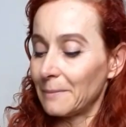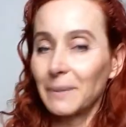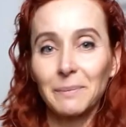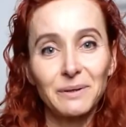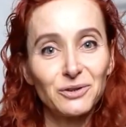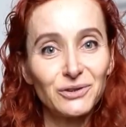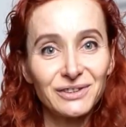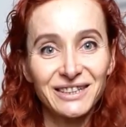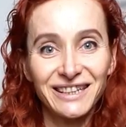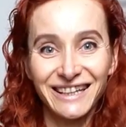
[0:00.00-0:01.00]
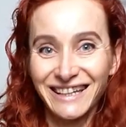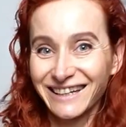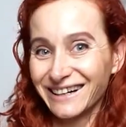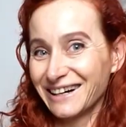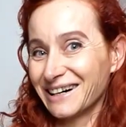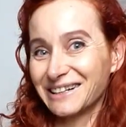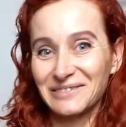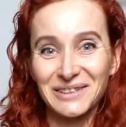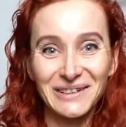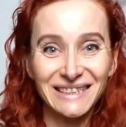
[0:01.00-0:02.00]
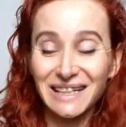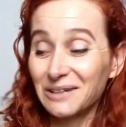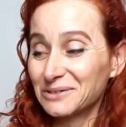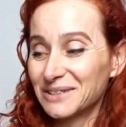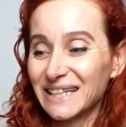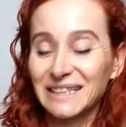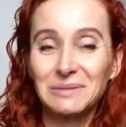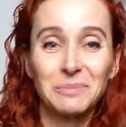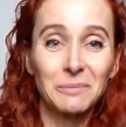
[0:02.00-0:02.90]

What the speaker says: Peppernut, I have no idea how to say it,